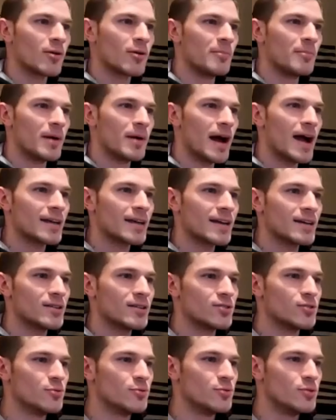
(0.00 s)
back
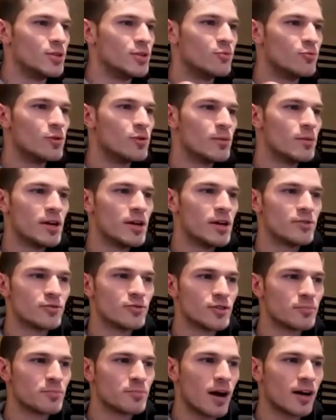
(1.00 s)
to the We the
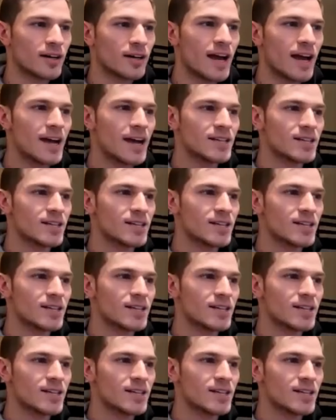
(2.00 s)
Patriots podcast.